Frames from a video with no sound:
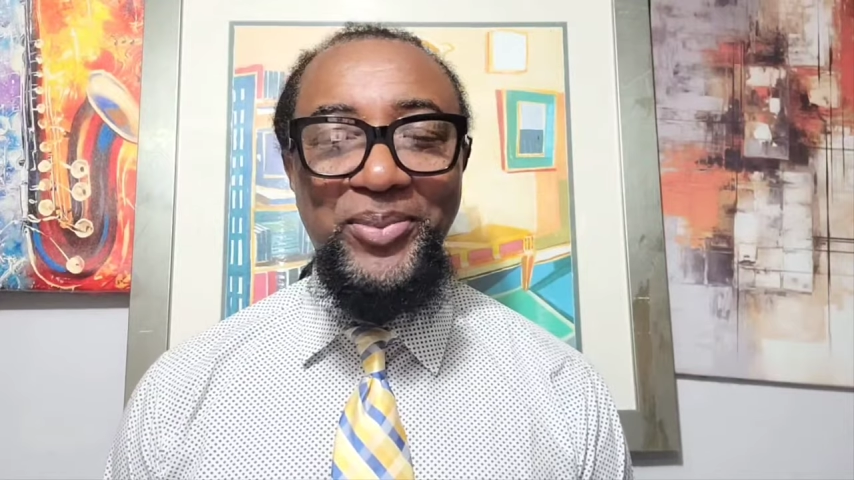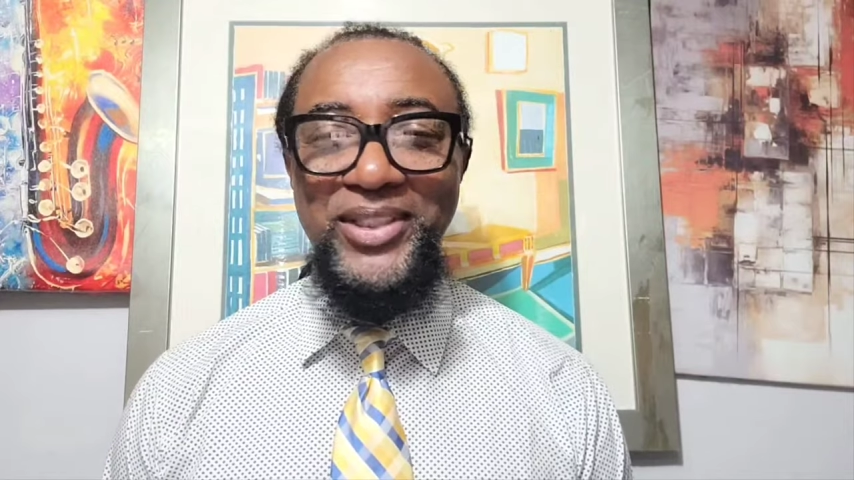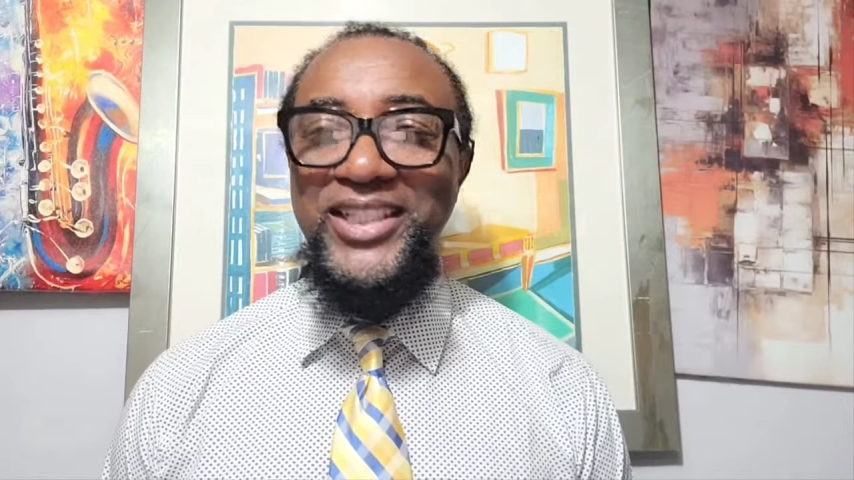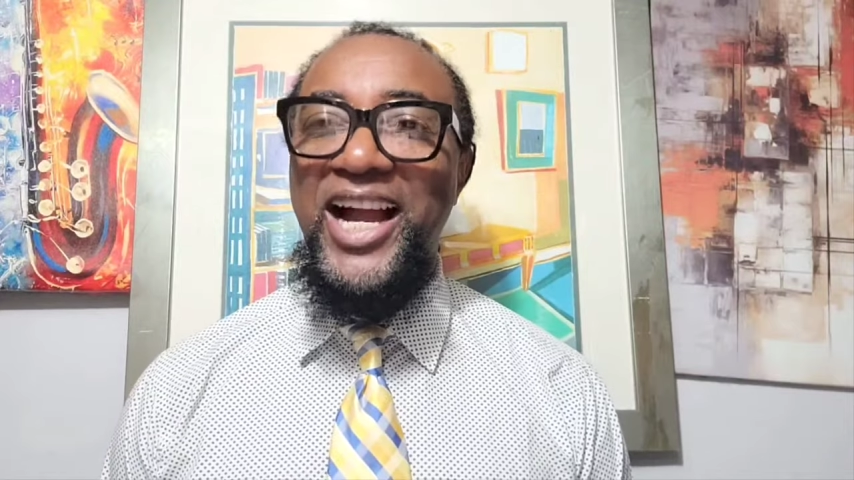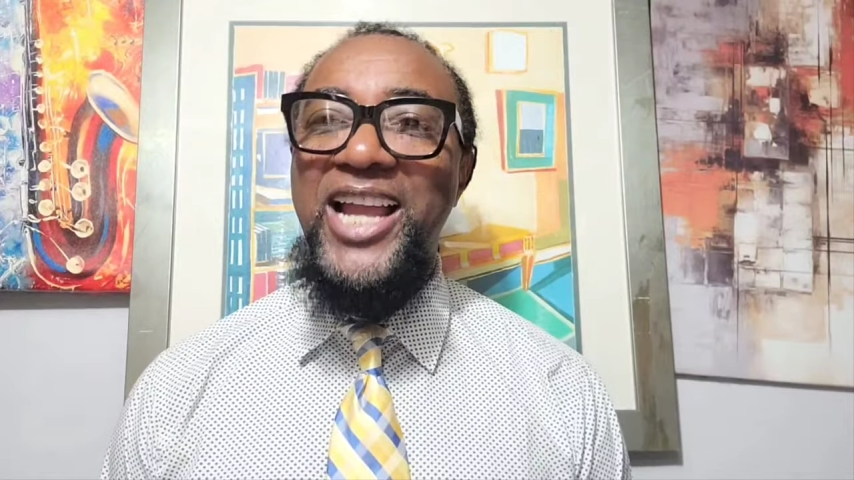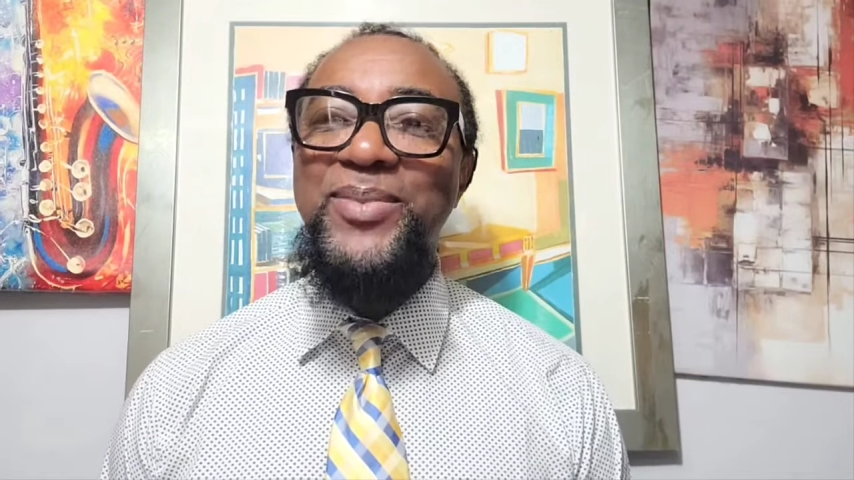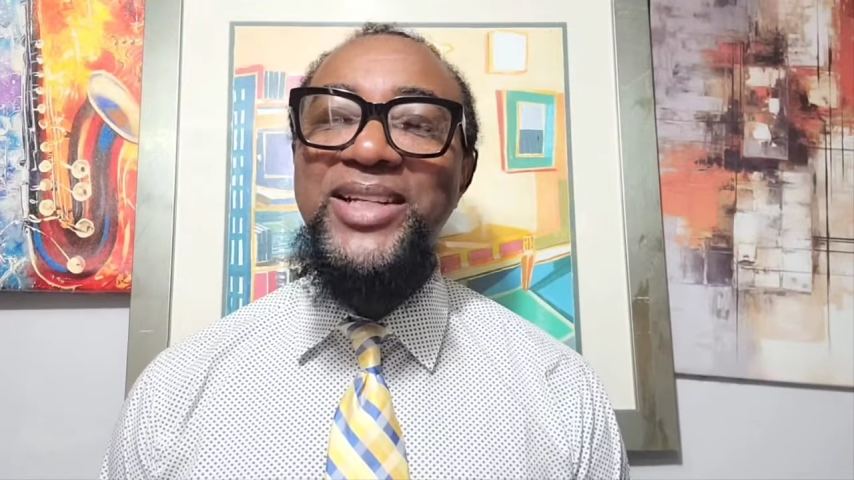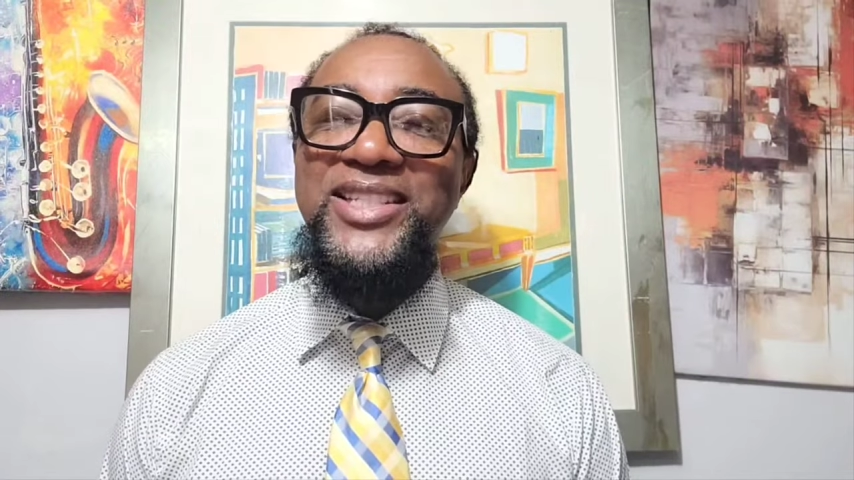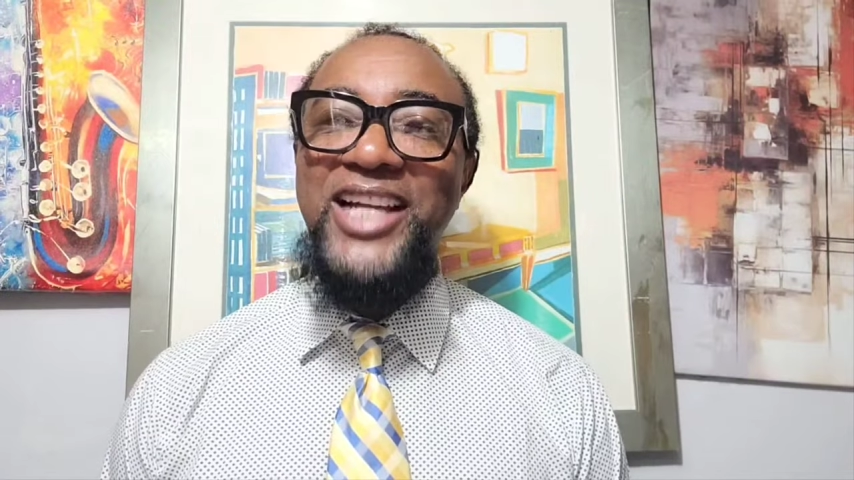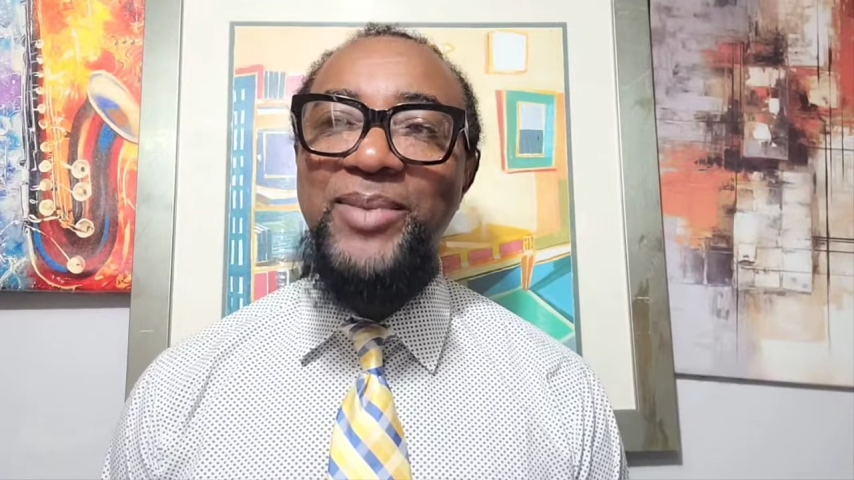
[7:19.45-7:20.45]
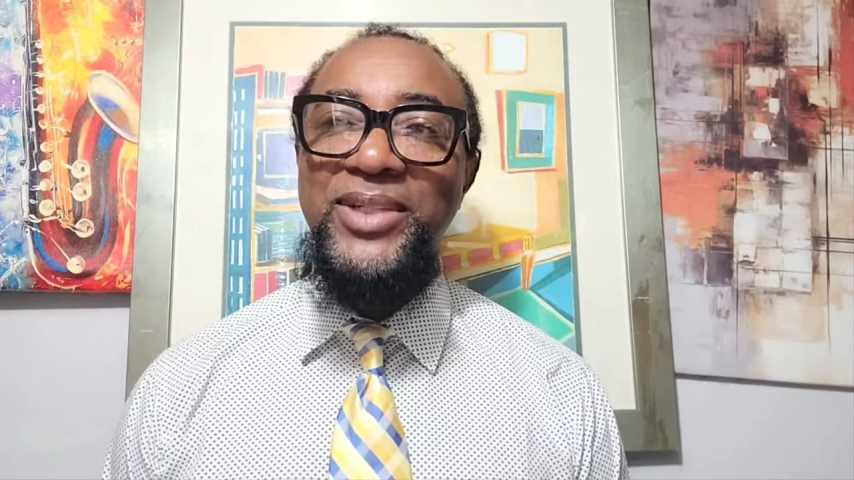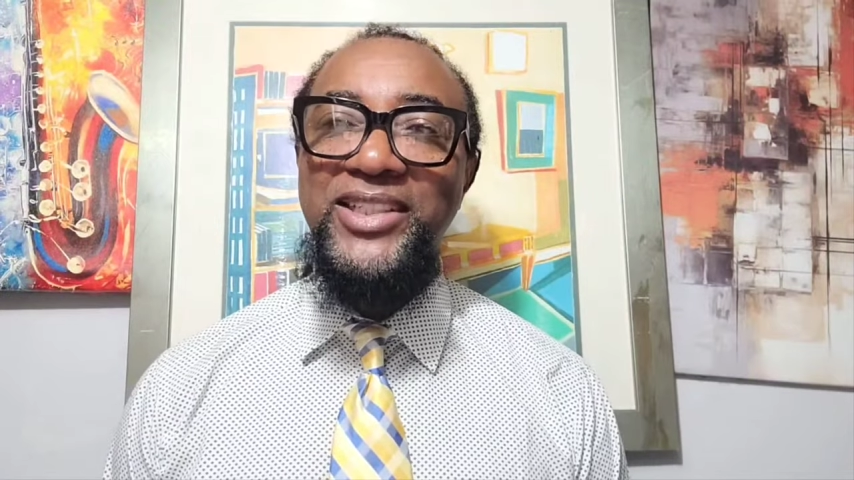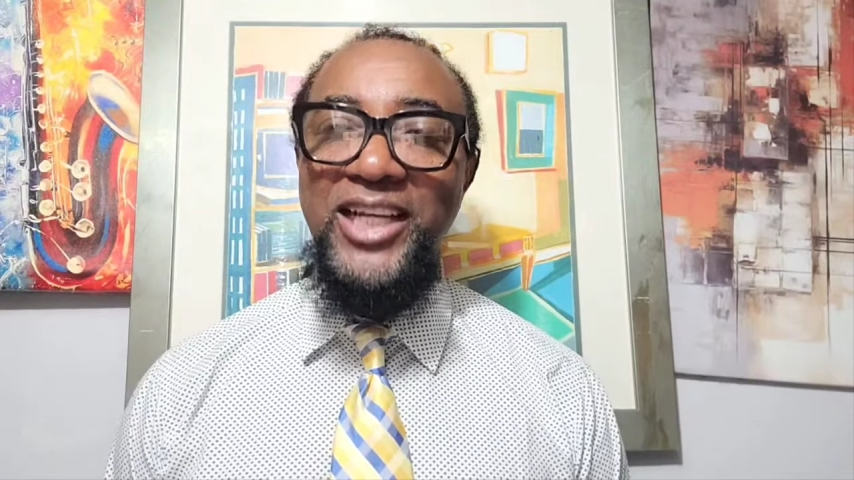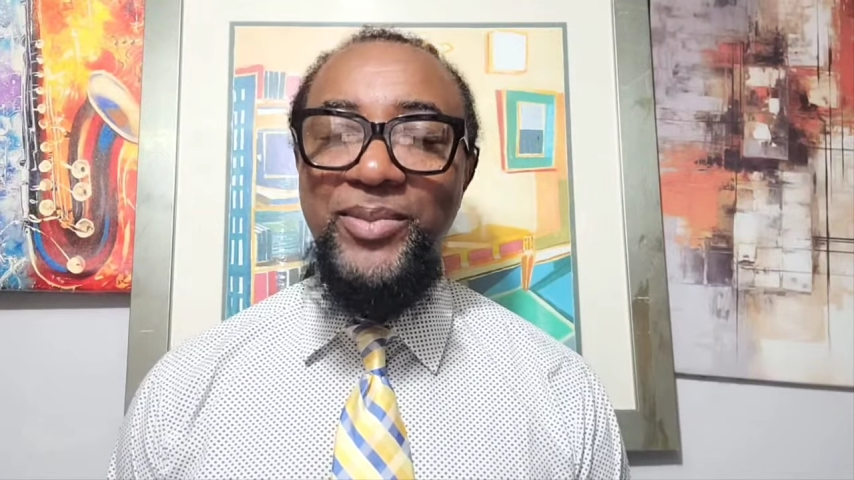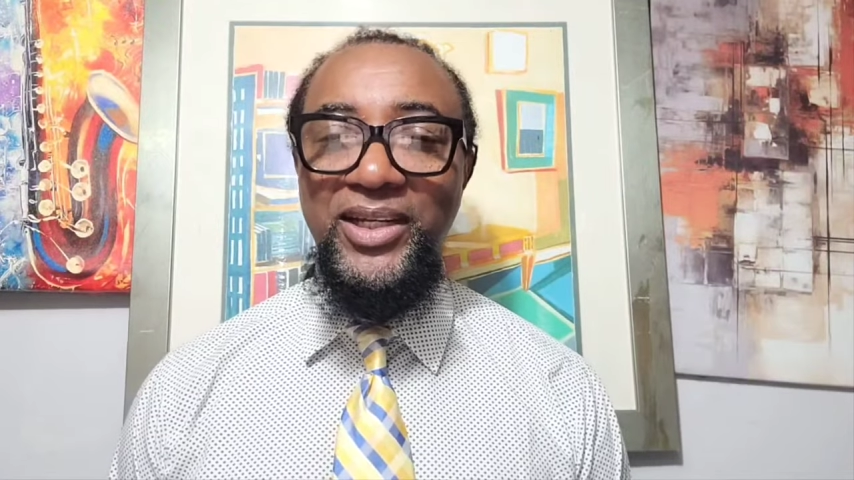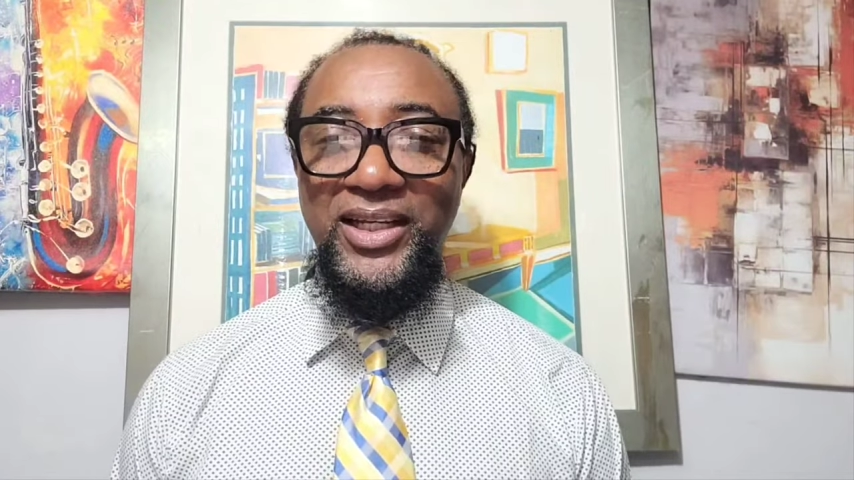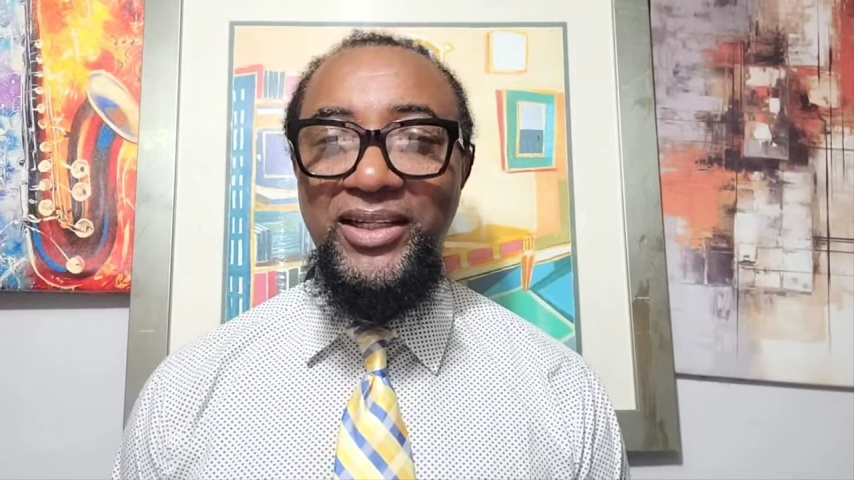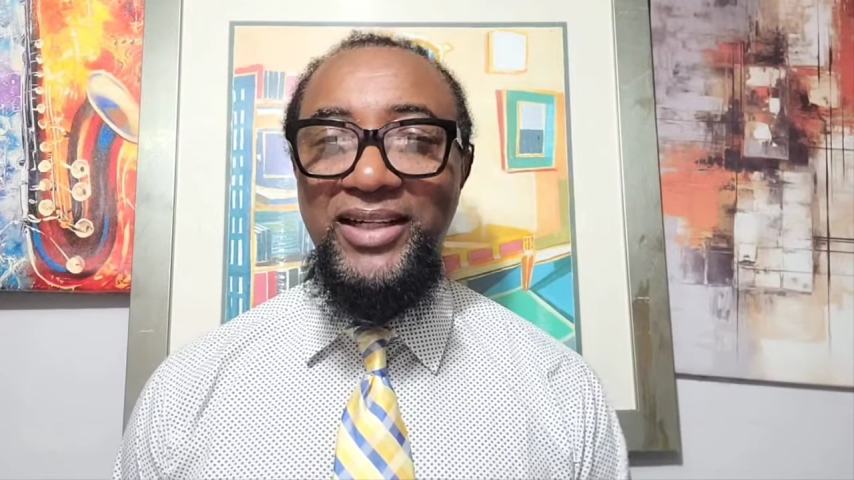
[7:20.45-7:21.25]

but time and time and time again,